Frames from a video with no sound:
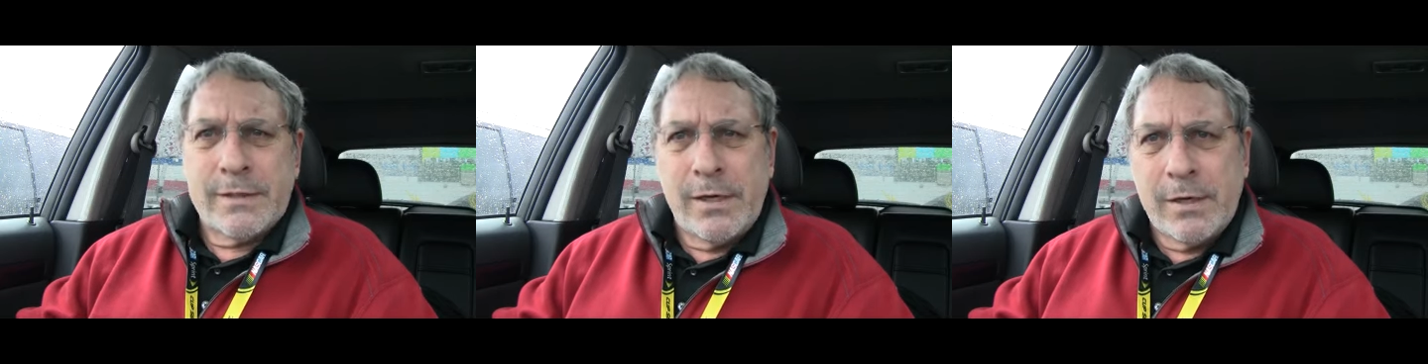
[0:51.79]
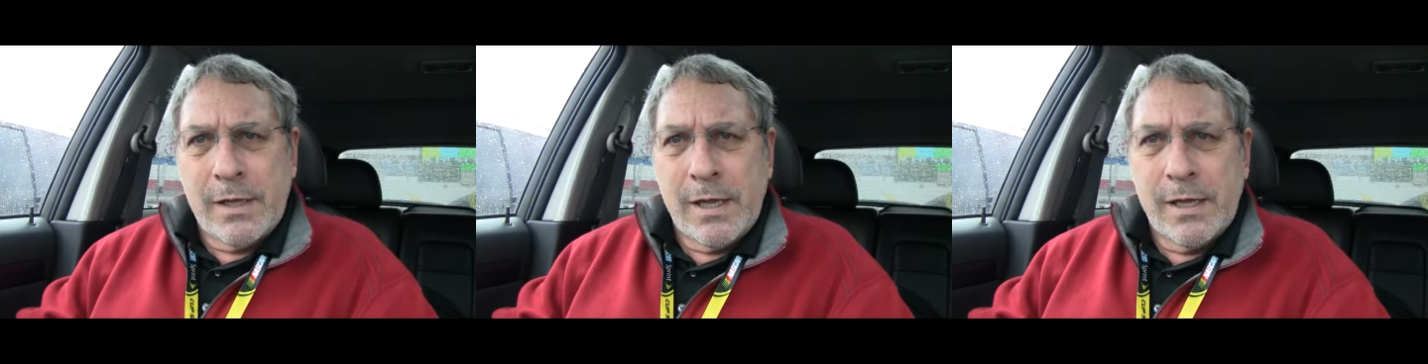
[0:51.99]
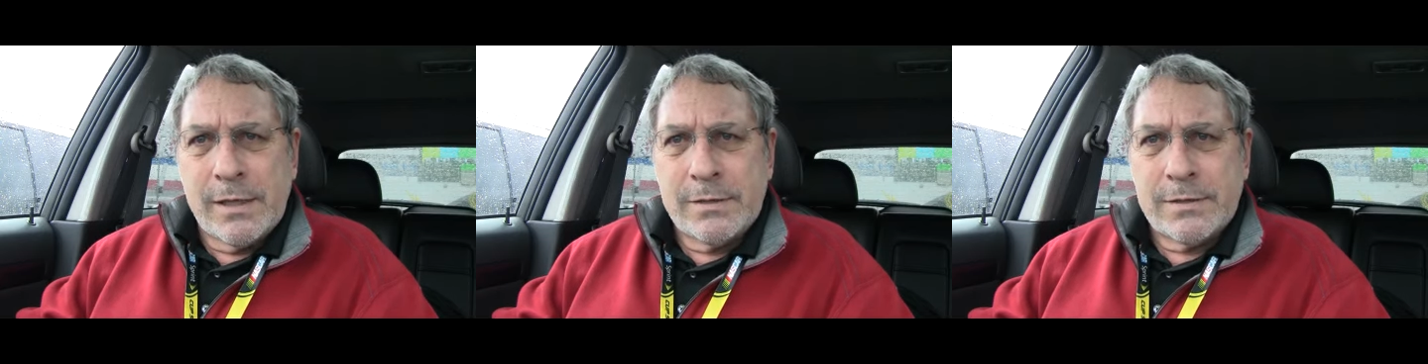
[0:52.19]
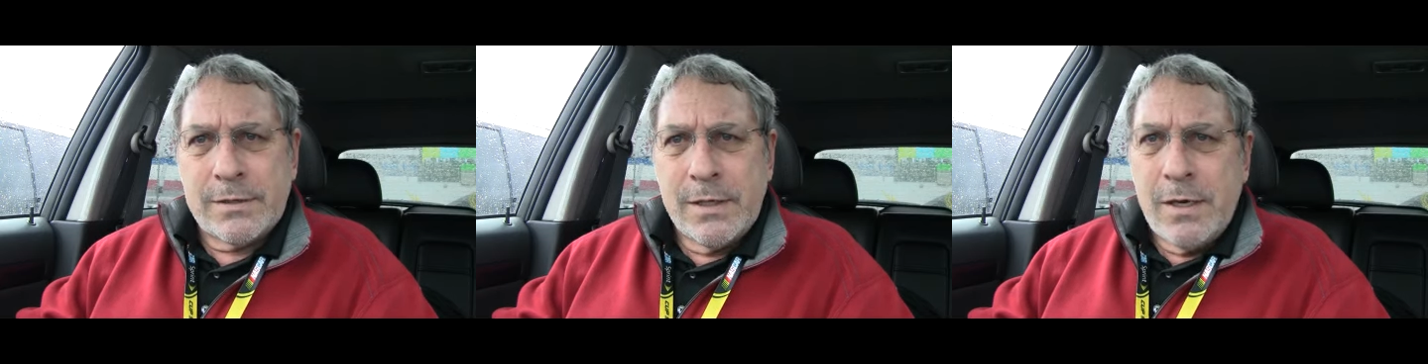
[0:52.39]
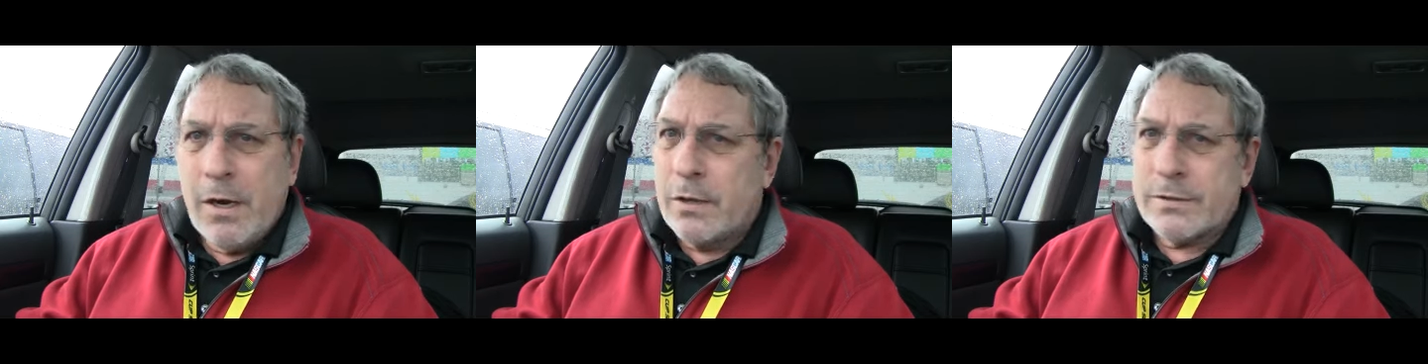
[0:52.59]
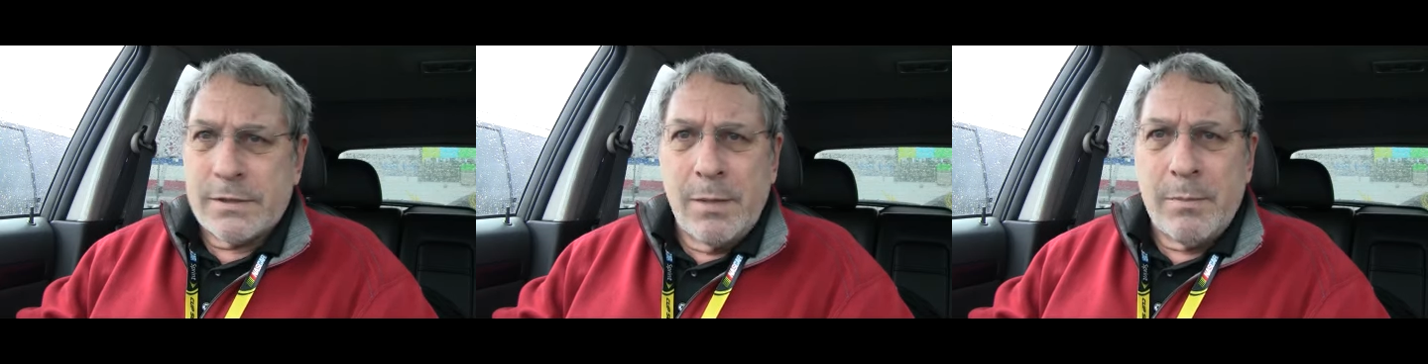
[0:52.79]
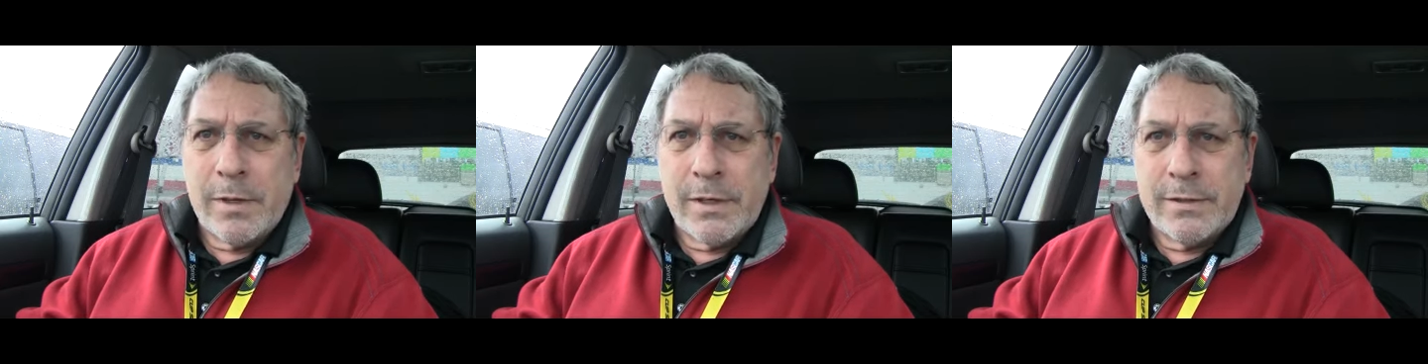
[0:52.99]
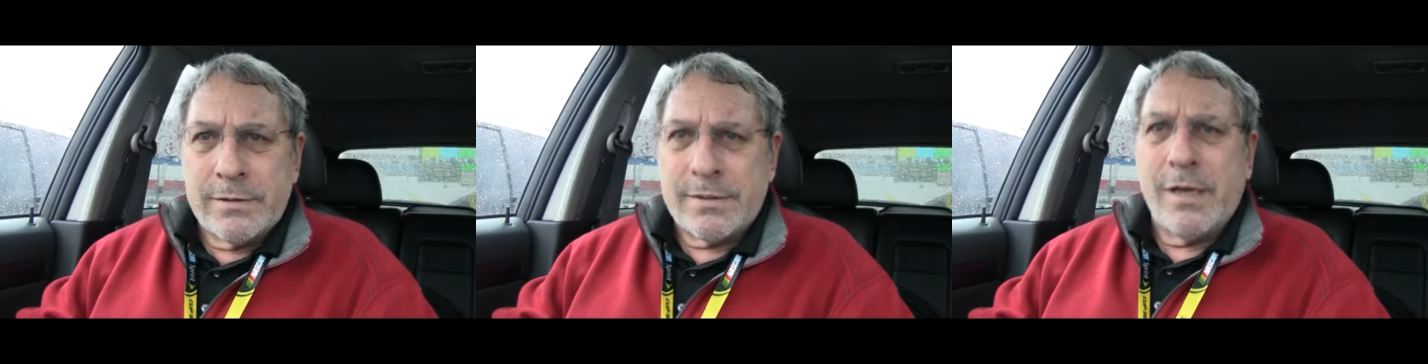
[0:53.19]
Airlines or
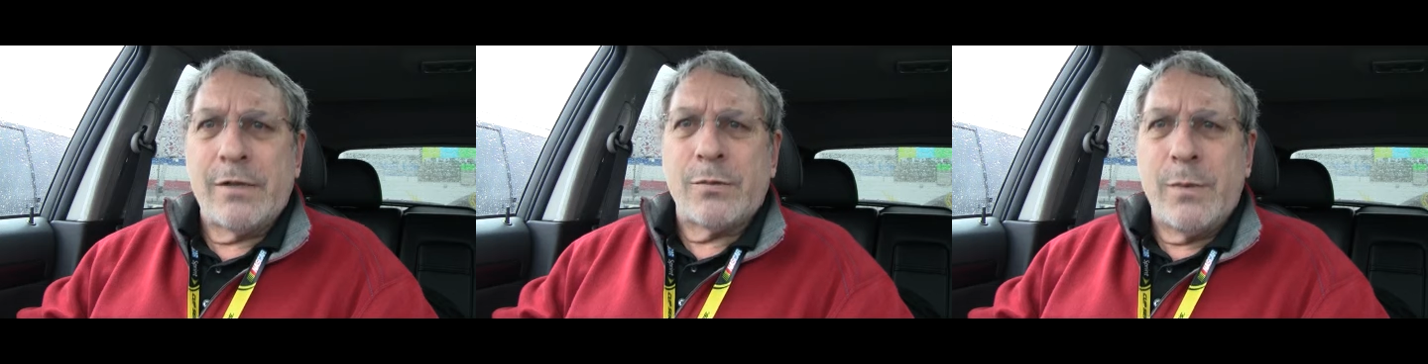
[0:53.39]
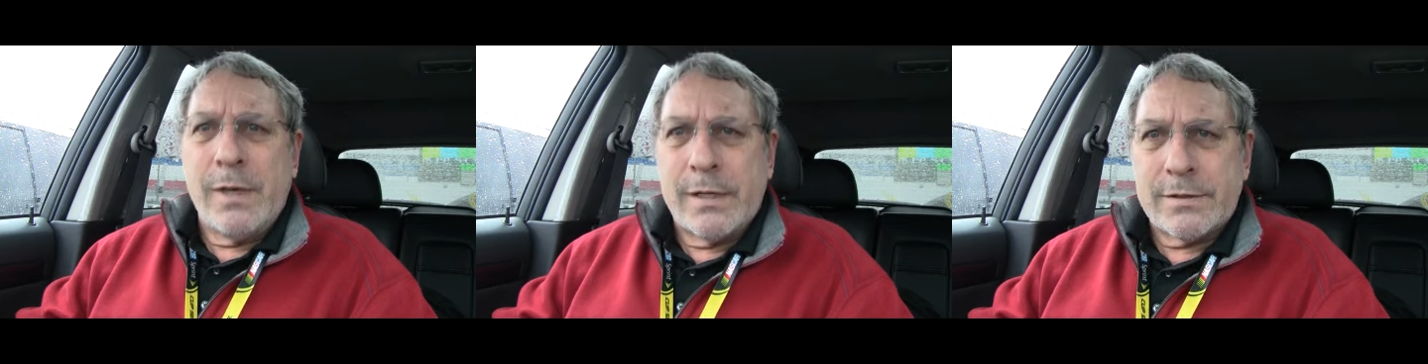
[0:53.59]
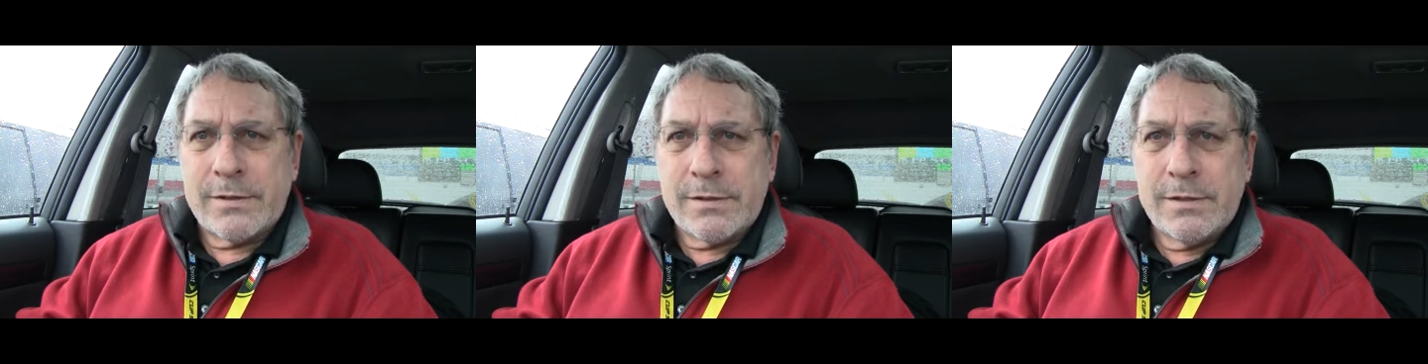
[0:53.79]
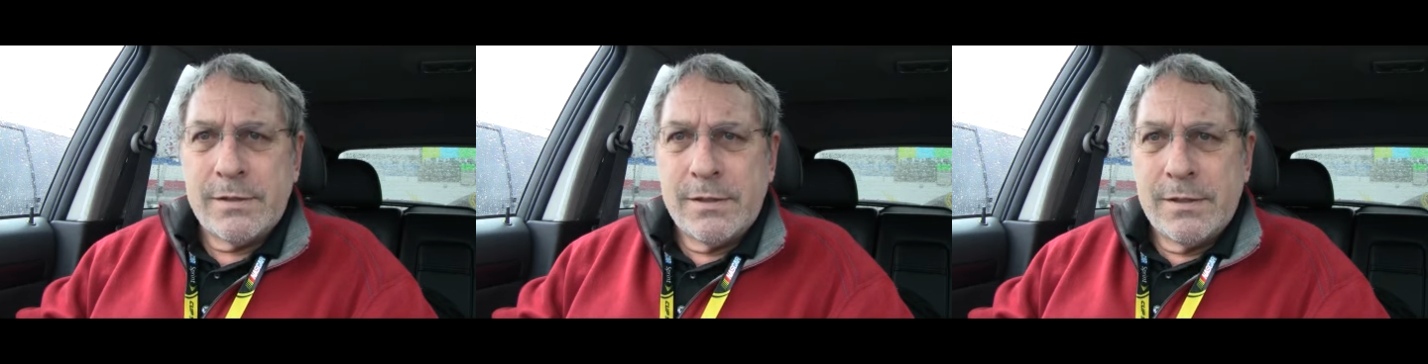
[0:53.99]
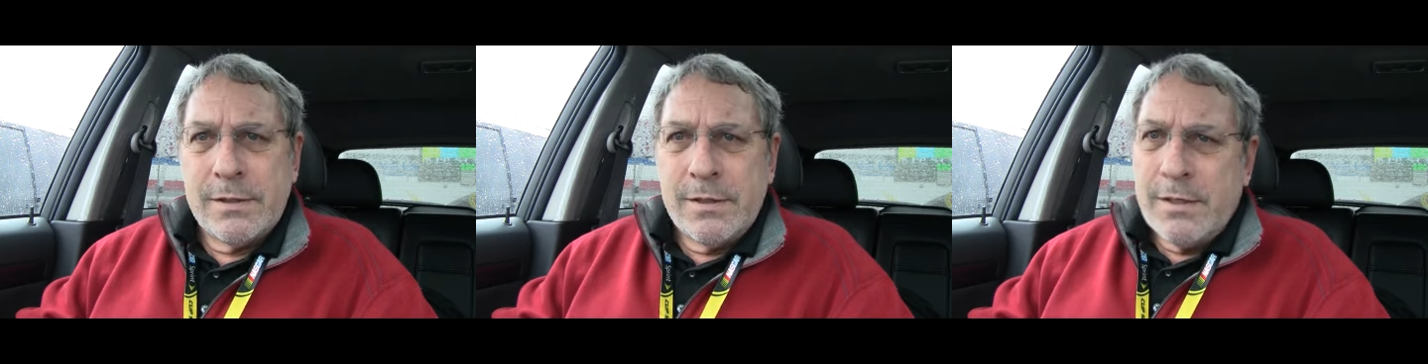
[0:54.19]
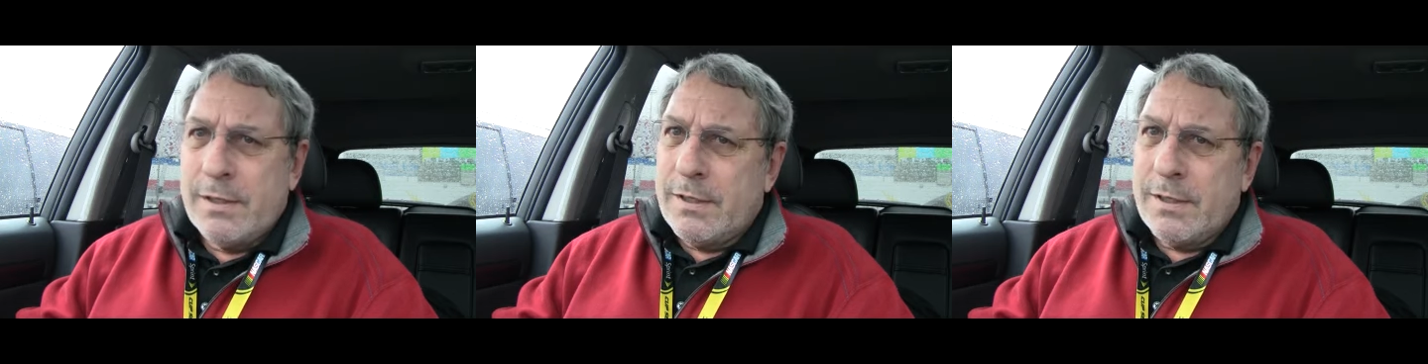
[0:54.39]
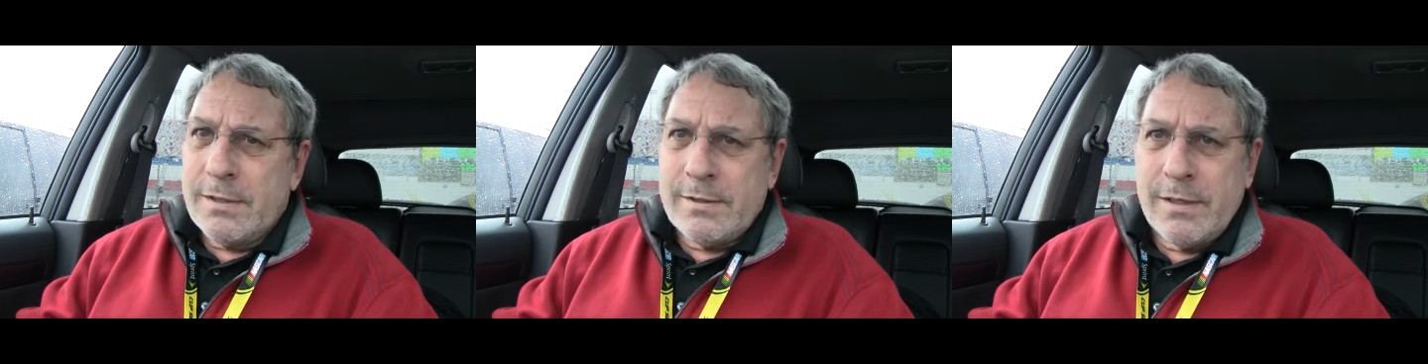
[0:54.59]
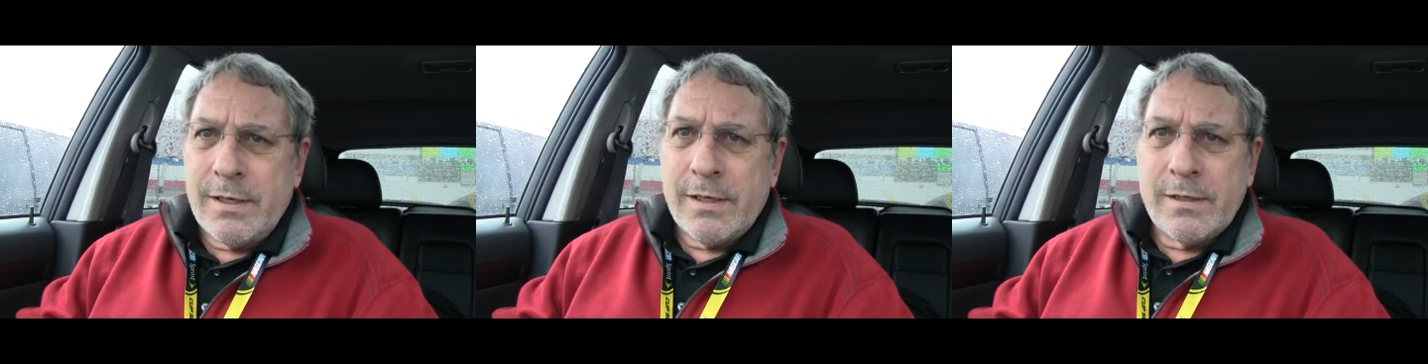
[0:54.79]
somebody, Southwest. I
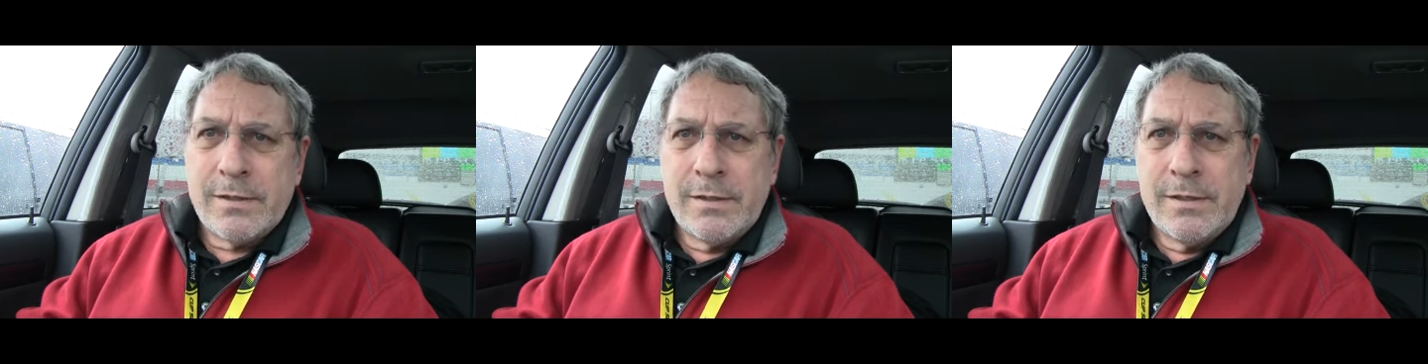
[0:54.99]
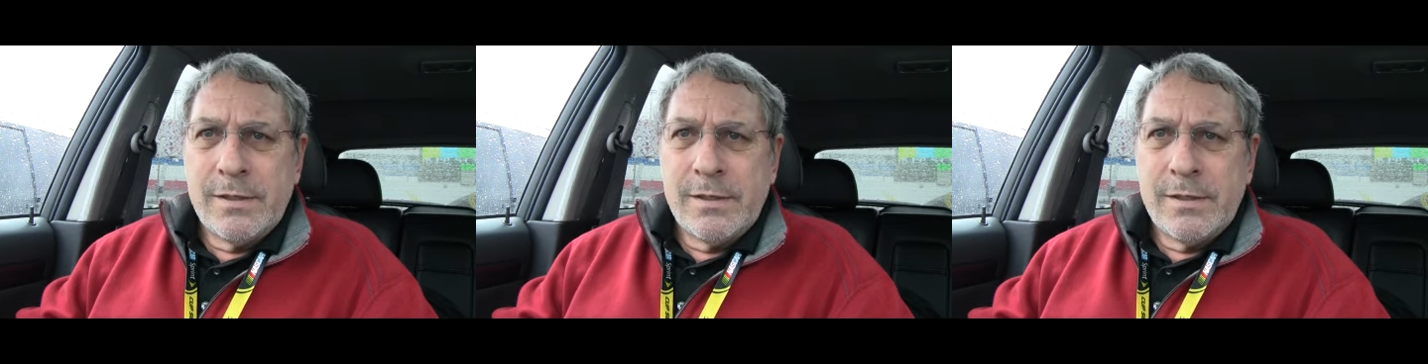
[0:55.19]
tell you,